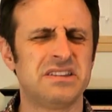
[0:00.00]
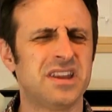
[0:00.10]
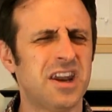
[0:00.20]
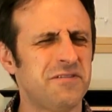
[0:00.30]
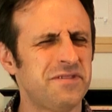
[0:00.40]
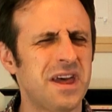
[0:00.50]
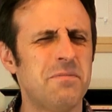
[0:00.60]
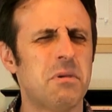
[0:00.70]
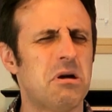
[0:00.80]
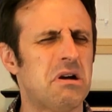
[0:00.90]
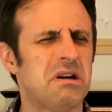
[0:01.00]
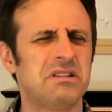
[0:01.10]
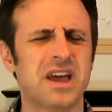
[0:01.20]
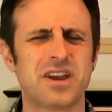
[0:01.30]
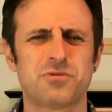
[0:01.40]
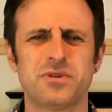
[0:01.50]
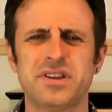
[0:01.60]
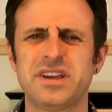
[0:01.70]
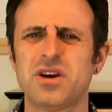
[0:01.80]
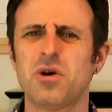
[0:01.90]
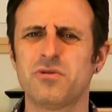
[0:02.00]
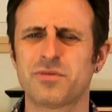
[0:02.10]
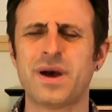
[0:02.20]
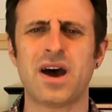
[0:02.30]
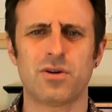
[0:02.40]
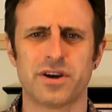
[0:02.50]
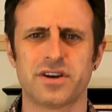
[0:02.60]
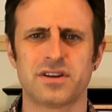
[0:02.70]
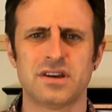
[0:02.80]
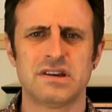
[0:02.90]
None of them are like really overpowered.